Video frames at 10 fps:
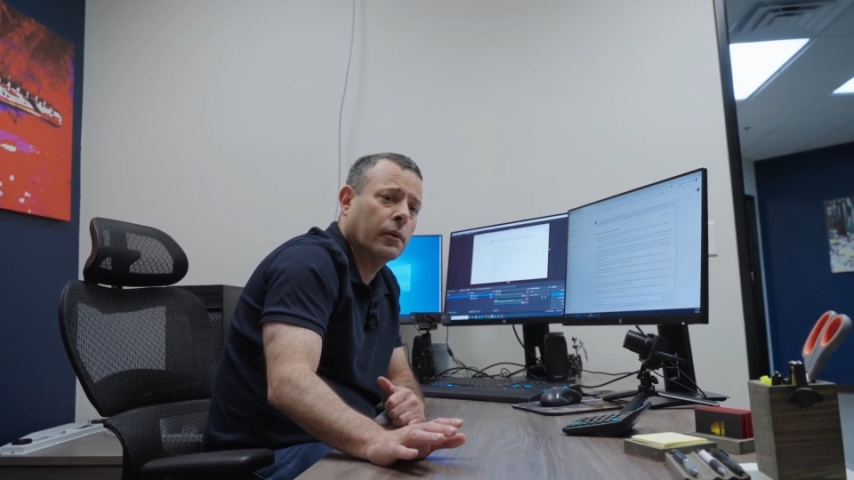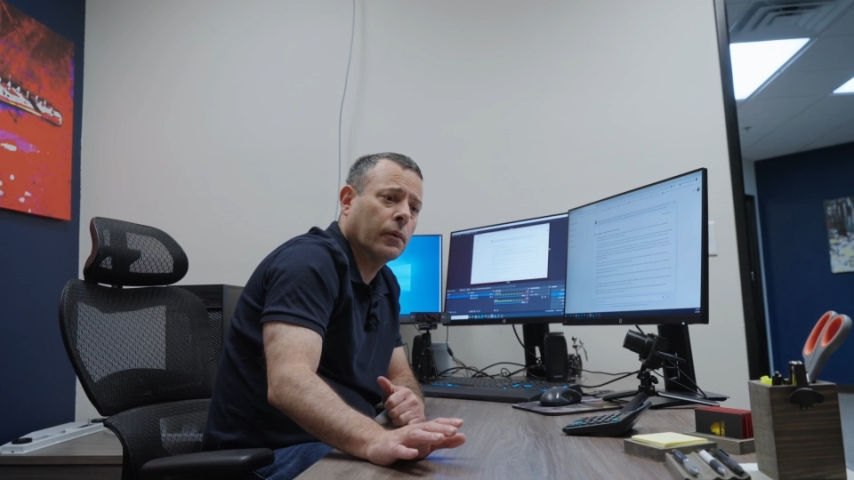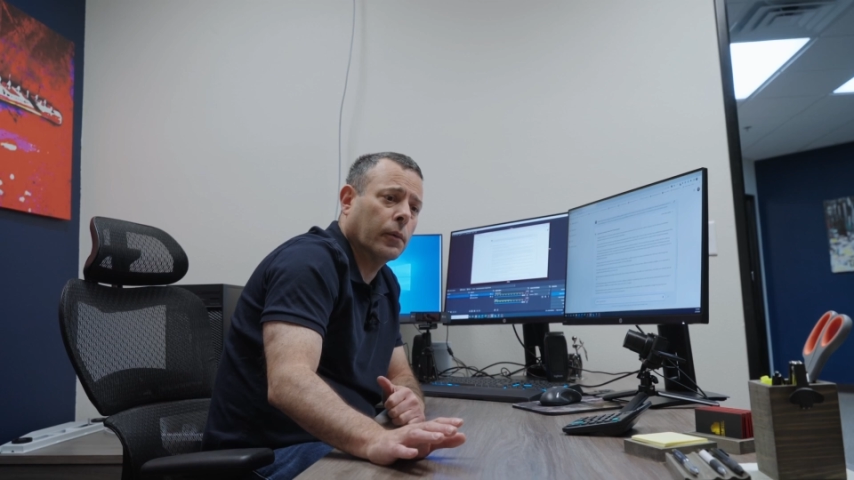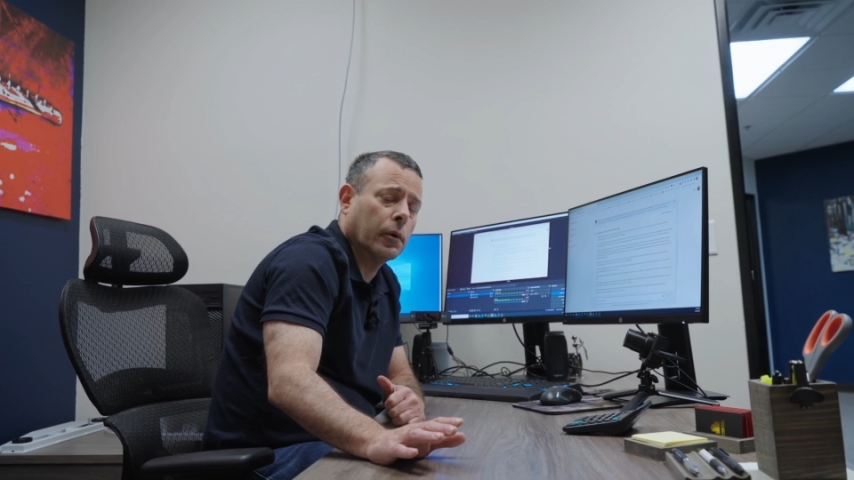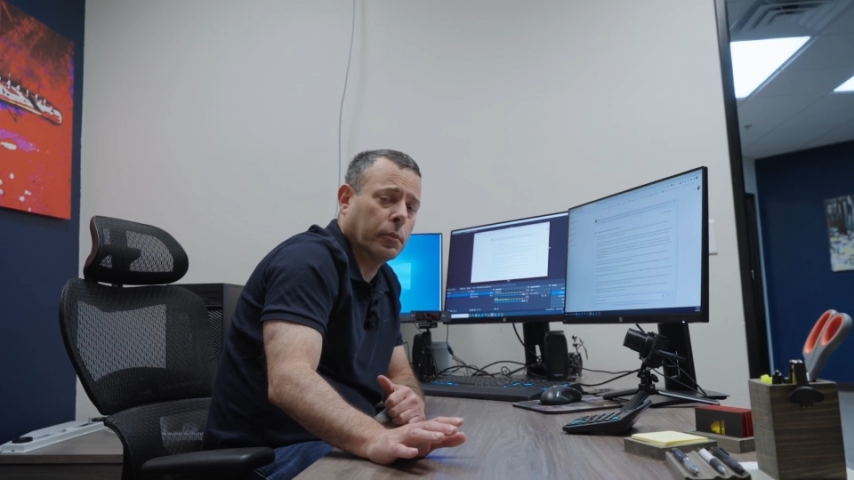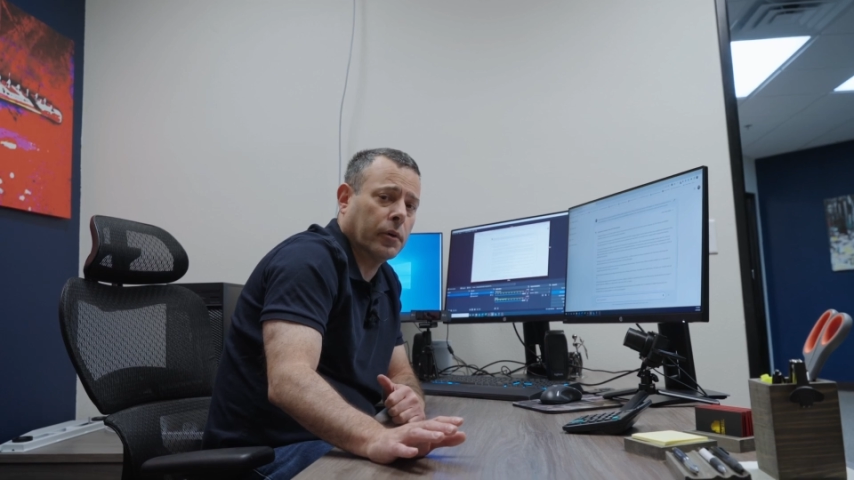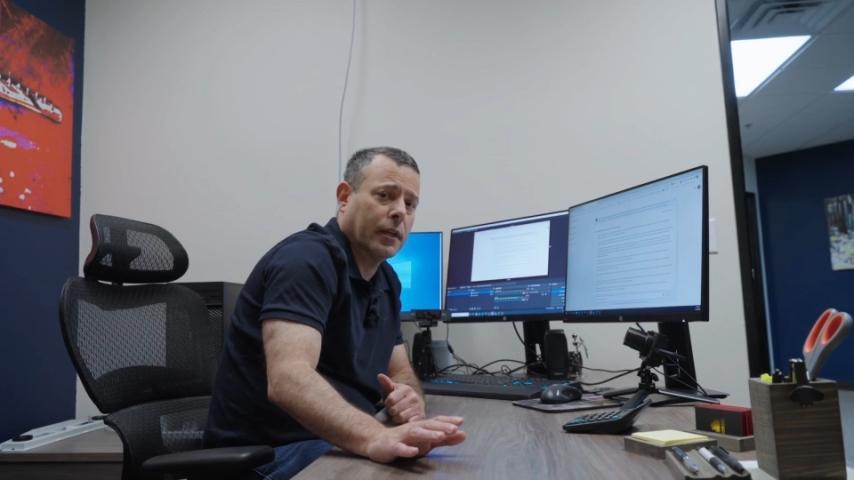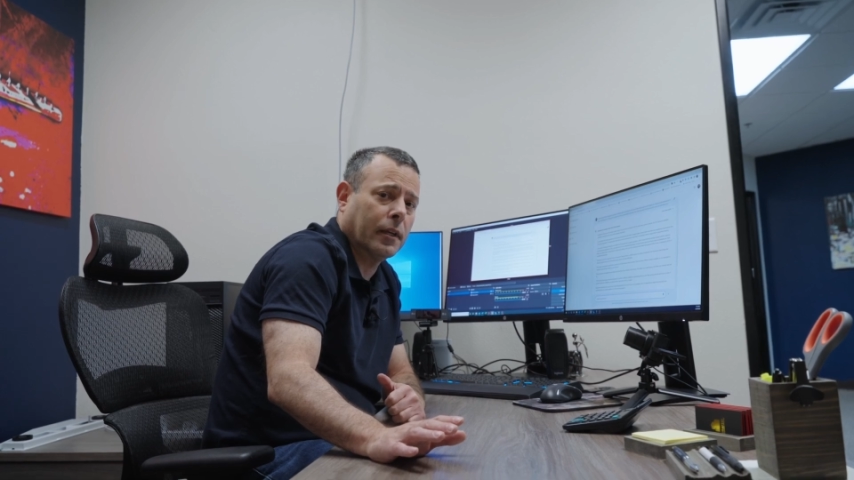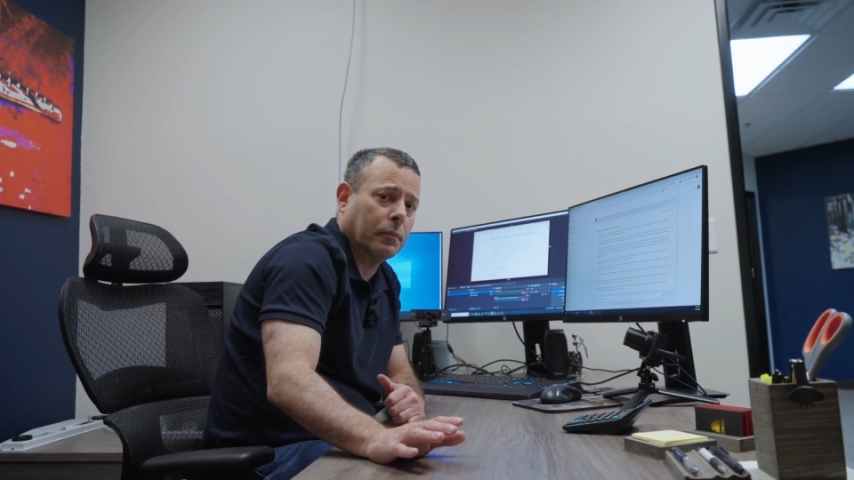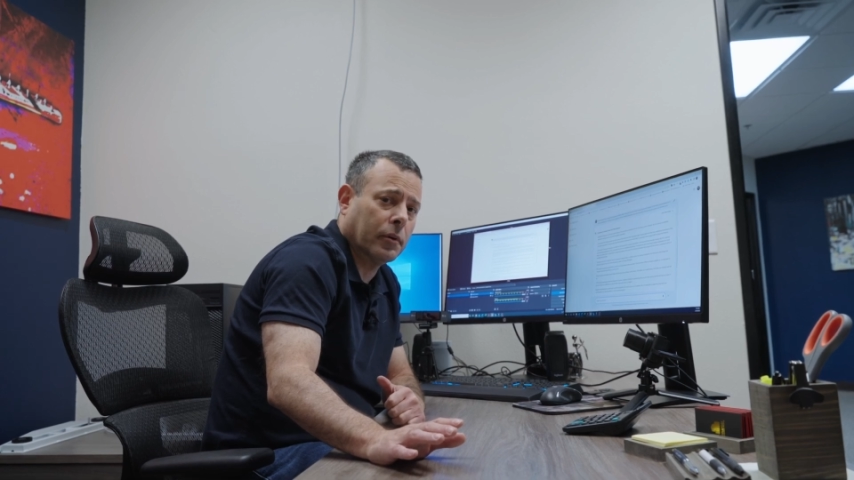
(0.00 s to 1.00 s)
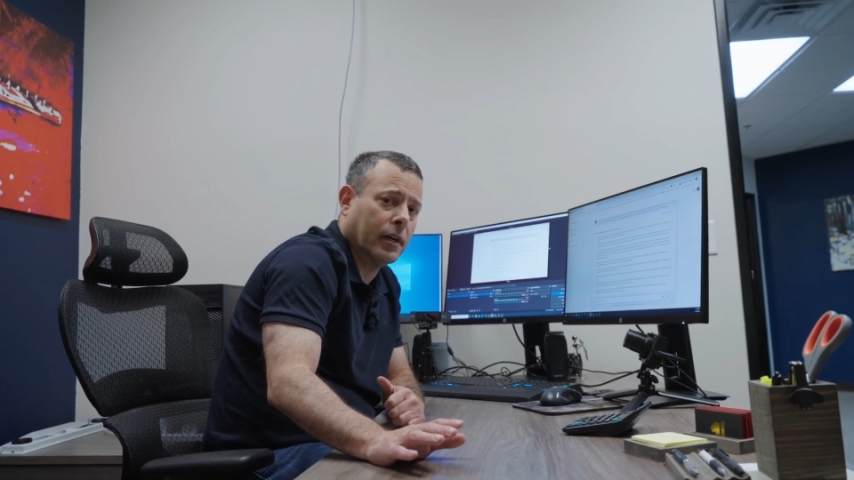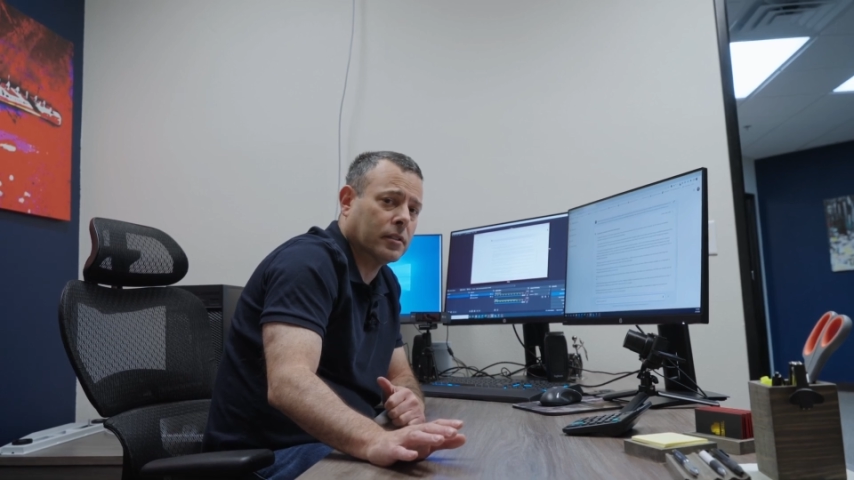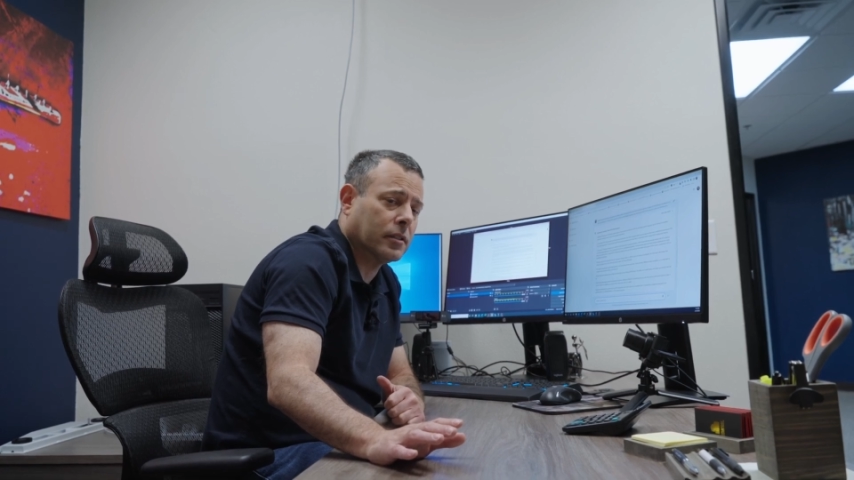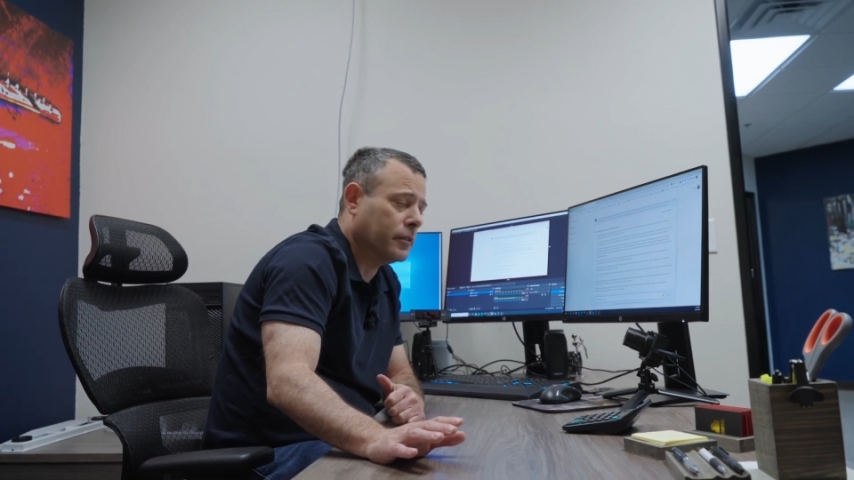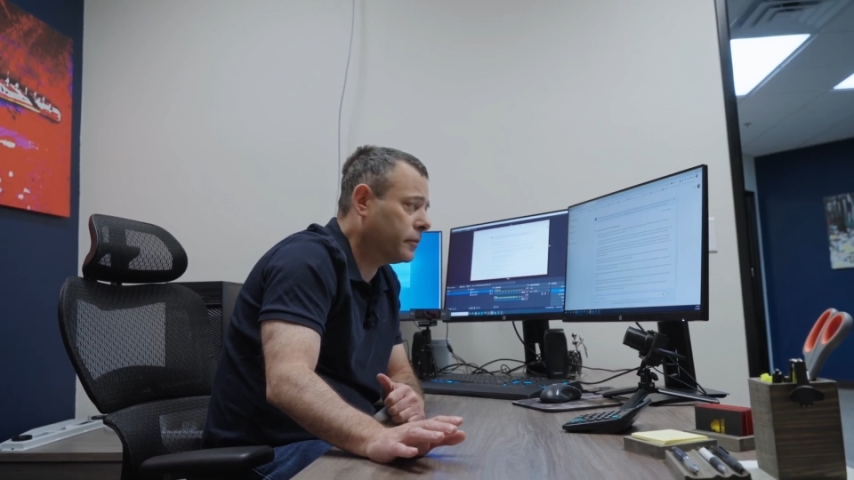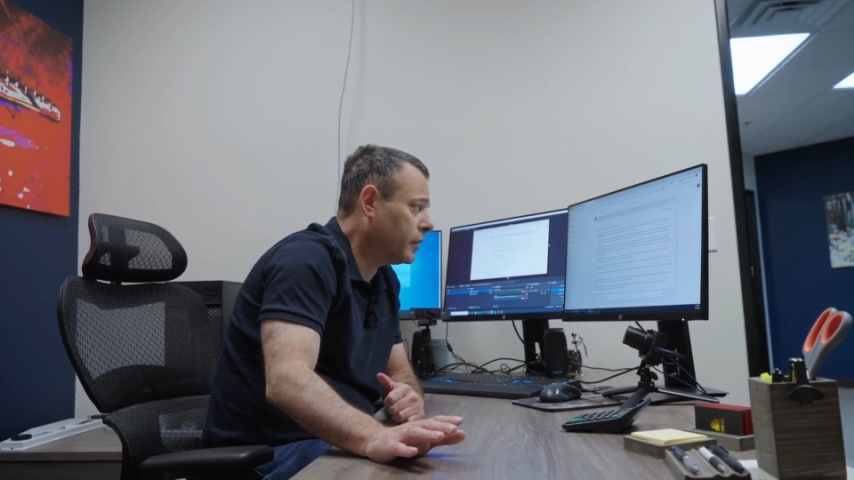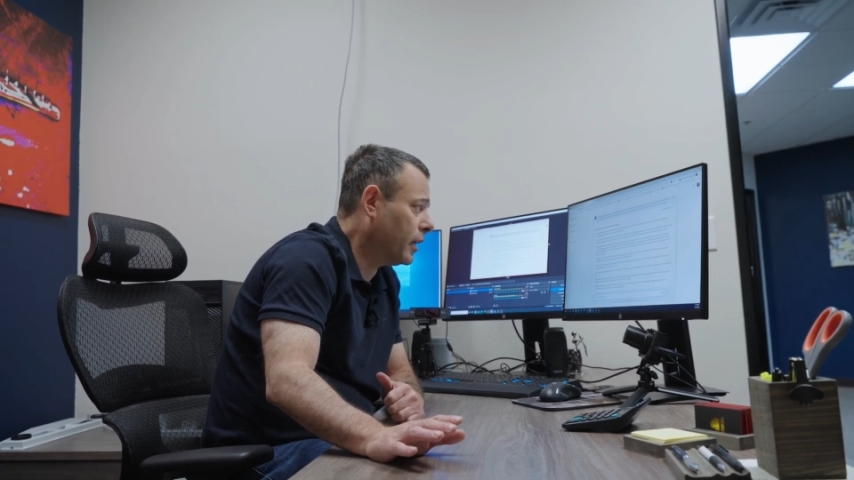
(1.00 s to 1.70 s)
were pretty impressive,